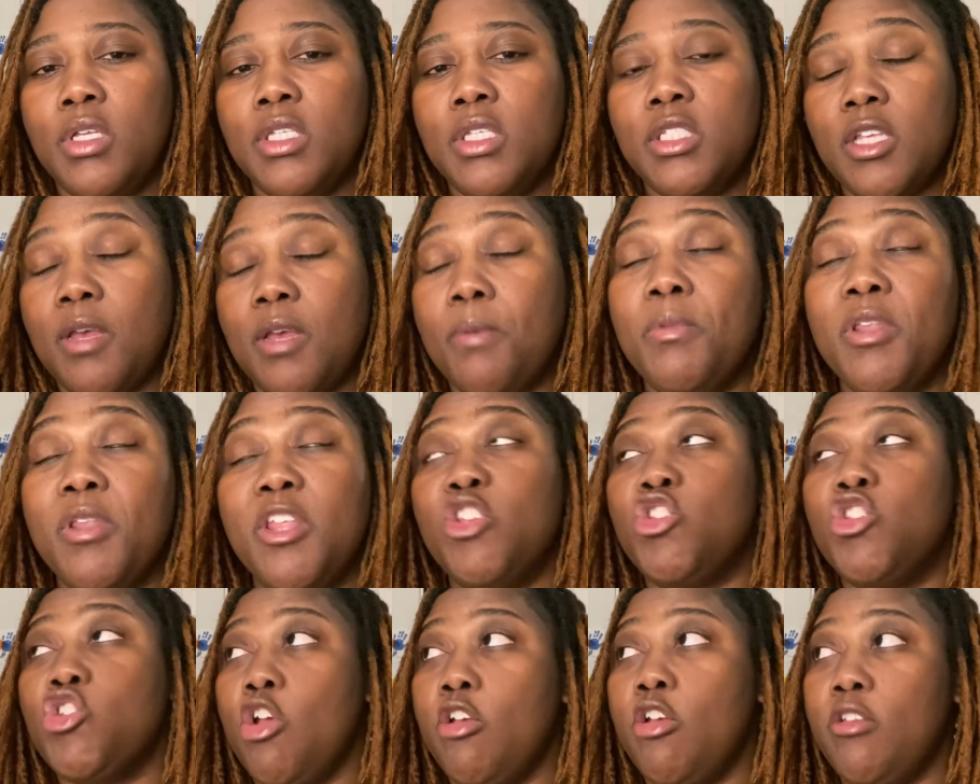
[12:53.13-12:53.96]

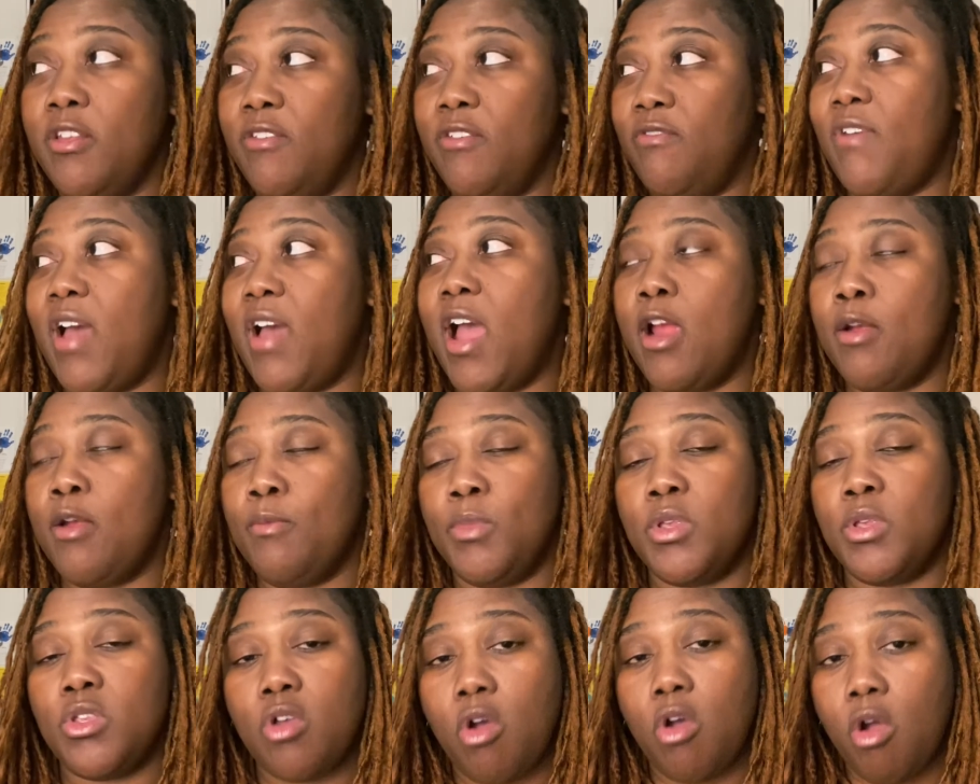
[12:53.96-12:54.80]
Certain
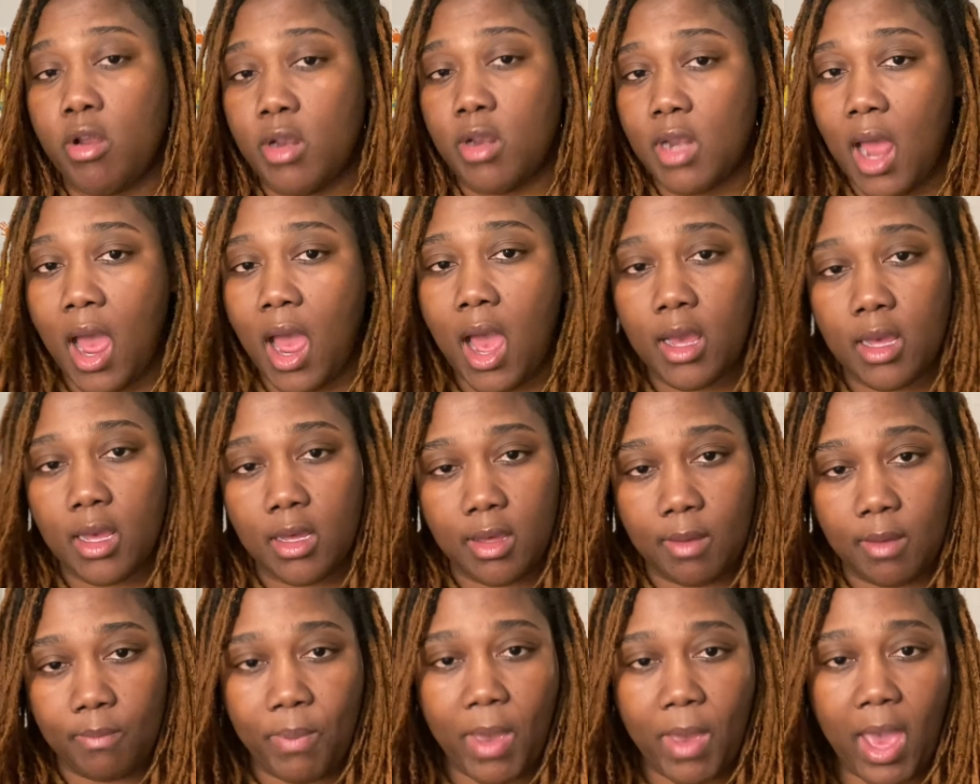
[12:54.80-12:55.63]
environments are not
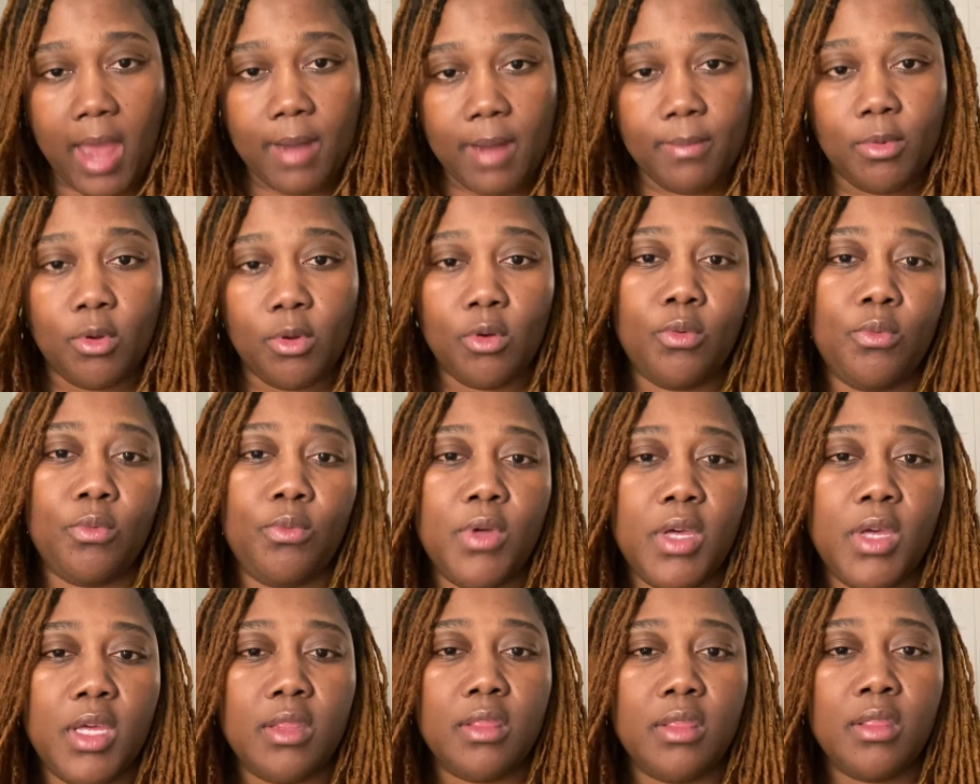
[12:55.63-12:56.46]
compatible
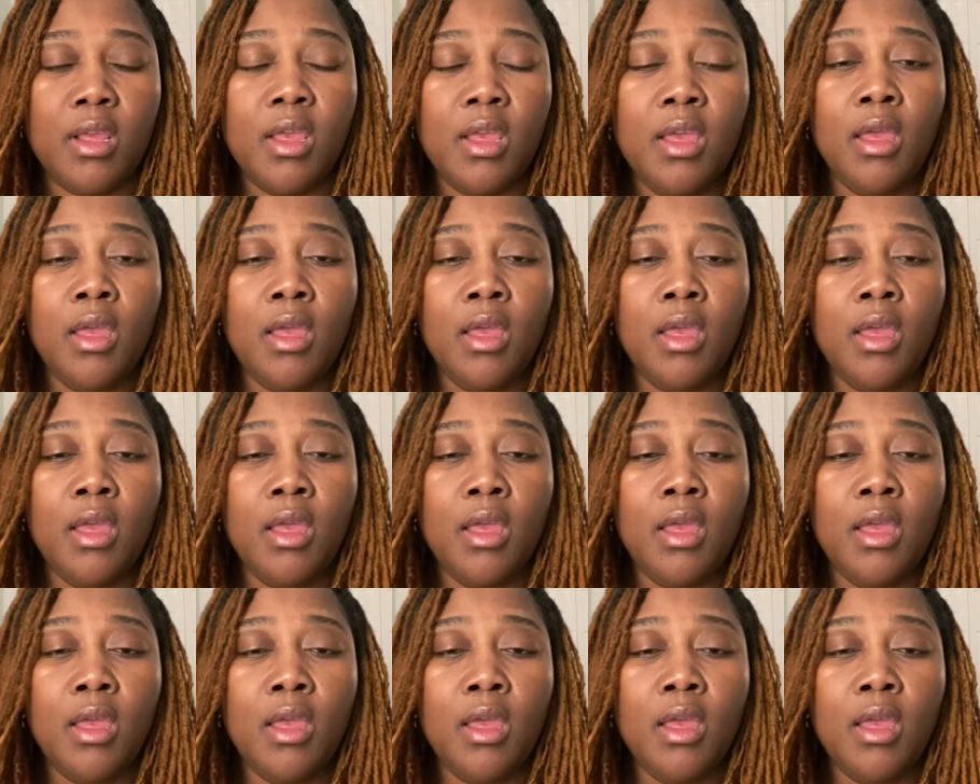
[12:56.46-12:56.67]
with